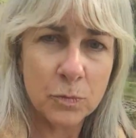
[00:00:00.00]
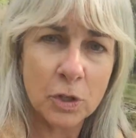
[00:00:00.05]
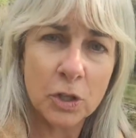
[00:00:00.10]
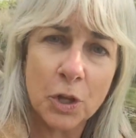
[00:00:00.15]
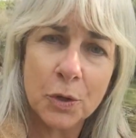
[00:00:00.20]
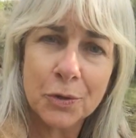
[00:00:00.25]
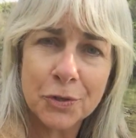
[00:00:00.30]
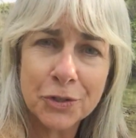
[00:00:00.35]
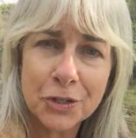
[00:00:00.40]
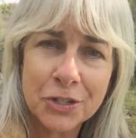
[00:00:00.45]

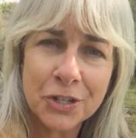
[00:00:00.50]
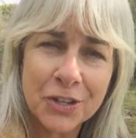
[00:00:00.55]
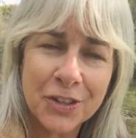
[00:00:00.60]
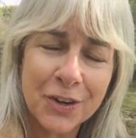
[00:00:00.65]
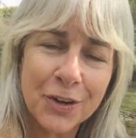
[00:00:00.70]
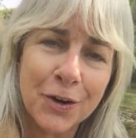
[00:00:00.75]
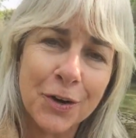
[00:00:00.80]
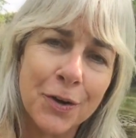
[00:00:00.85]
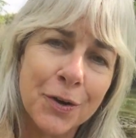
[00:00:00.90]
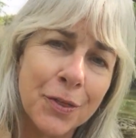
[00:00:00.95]
closer to
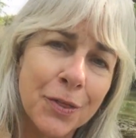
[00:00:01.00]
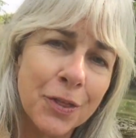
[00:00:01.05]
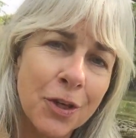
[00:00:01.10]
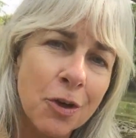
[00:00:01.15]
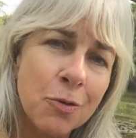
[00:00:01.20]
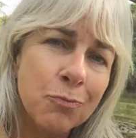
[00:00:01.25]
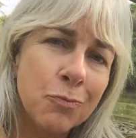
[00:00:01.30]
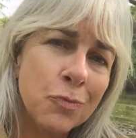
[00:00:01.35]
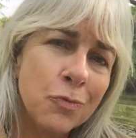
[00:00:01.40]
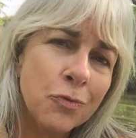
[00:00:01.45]
the earth
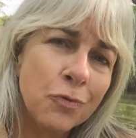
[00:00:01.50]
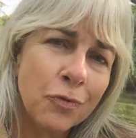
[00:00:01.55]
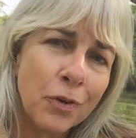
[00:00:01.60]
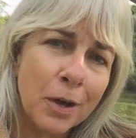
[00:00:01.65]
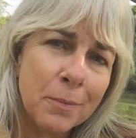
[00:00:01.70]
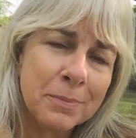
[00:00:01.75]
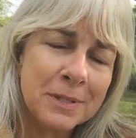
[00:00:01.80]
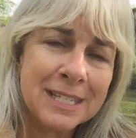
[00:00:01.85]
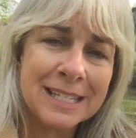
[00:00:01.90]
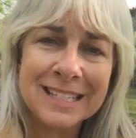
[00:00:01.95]
and move
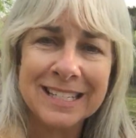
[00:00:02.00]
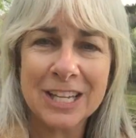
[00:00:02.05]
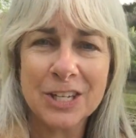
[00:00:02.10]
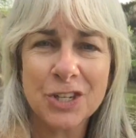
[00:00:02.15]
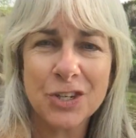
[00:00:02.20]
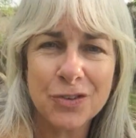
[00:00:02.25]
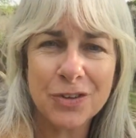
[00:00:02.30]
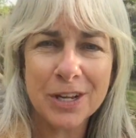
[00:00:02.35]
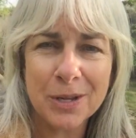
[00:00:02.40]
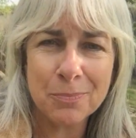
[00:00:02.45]
up to
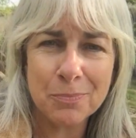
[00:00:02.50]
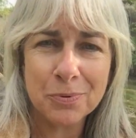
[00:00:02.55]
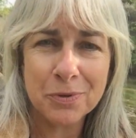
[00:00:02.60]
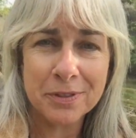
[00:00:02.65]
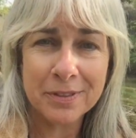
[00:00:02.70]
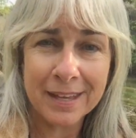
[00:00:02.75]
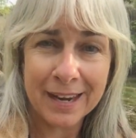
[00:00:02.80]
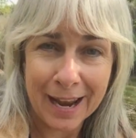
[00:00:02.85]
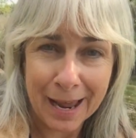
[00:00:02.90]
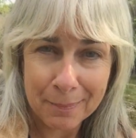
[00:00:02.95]
sensory
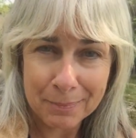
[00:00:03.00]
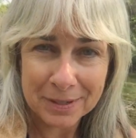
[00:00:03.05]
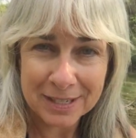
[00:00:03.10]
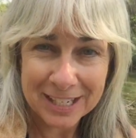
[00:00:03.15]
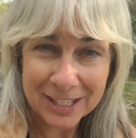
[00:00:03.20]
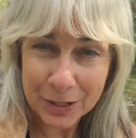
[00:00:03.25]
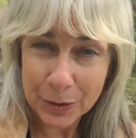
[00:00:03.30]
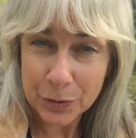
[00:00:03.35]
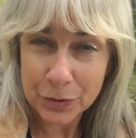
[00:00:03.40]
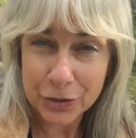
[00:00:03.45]
input that
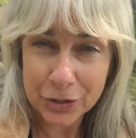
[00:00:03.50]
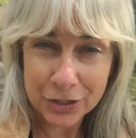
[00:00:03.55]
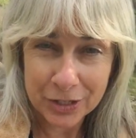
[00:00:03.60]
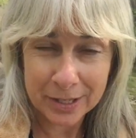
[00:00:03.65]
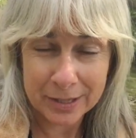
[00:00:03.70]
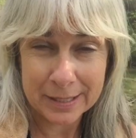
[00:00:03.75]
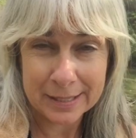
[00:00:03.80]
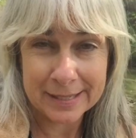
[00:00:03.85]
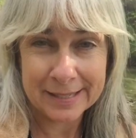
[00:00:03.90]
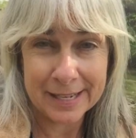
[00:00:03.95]
happens closer
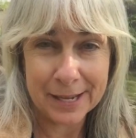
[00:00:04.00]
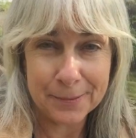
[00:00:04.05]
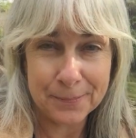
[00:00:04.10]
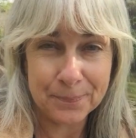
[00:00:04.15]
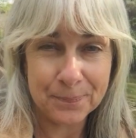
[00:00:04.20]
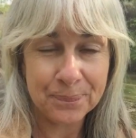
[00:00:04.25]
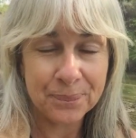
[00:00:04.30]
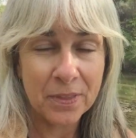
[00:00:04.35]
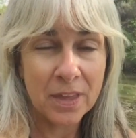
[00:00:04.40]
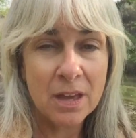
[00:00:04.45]
to the
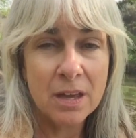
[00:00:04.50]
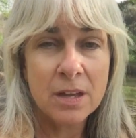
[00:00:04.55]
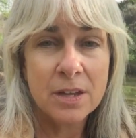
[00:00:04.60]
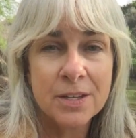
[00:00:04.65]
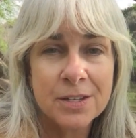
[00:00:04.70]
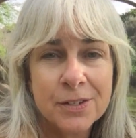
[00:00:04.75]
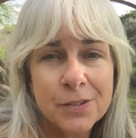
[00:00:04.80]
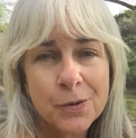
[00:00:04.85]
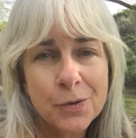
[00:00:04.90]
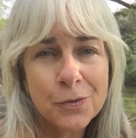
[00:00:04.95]
sun.
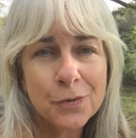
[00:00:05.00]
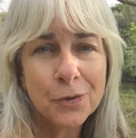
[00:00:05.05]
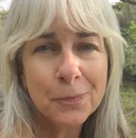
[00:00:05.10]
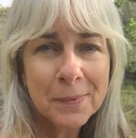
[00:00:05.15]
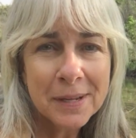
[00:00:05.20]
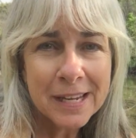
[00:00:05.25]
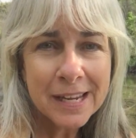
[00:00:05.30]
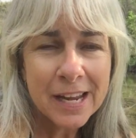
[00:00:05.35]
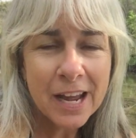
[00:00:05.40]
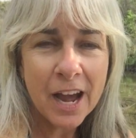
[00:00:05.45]
So for
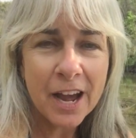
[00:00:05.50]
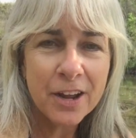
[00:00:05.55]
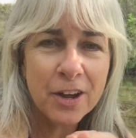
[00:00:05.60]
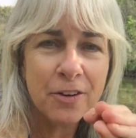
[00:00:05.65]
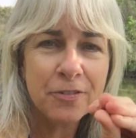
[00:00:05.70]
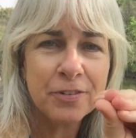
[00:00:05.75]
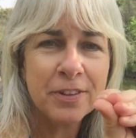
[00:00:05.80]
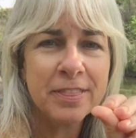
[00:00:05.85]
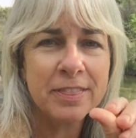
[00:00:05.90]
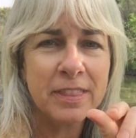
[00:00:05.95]
me, I
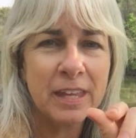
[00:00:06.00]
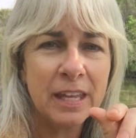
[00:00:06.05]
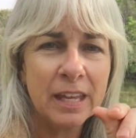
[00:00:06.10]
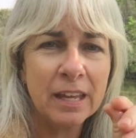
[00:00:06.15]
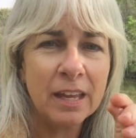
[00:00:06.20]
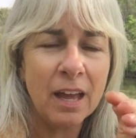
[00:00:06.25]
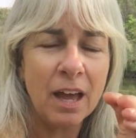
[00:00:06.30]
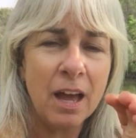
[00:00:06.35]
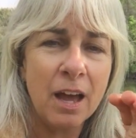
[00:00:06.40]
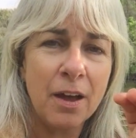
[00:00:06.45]
often
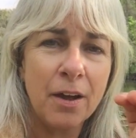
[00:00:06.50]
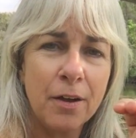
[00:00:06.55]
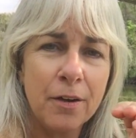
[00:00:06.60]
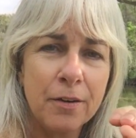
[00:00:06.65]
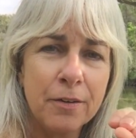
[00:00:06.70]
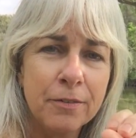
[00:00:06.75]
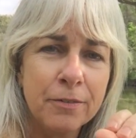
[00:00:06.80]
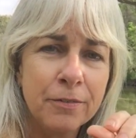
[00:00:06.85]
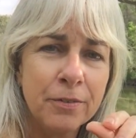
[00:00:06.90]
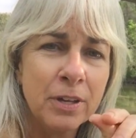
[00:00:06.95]
think
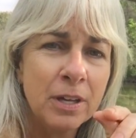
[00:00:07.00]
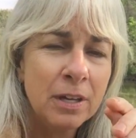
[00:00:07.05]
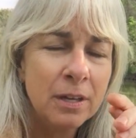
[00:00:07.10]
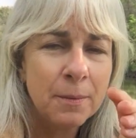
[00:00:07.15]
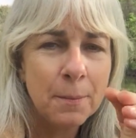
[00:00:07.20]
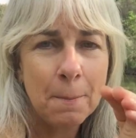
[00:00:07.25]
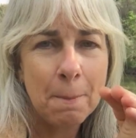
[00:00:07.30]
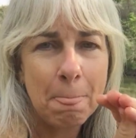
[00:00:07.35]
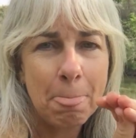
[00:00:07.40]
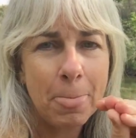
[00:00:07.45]
of,
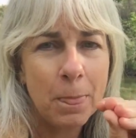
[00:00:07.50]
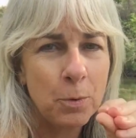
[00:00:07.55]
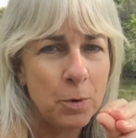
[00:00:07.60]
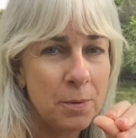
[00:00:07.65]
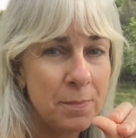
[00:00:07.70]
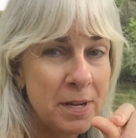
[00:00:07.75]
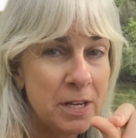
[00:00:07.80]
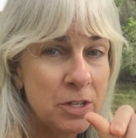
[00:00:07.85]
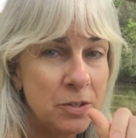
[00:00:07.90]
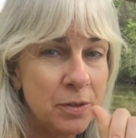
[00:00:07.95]

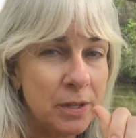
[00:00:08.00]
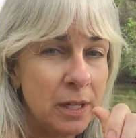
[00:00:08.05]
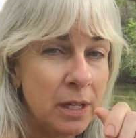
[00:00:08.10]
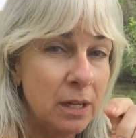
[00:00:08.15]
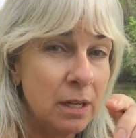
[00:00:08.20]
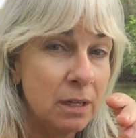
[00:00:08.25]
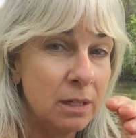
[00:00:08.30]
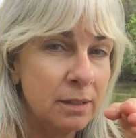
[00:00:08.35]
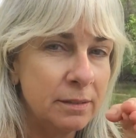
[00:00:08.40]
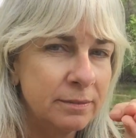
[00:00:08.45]
what am I doing
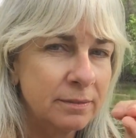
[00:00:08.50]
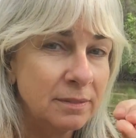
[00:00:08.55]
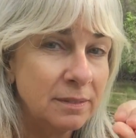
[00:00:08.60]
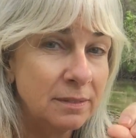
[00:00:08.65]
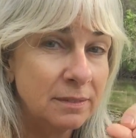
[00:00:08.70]
here?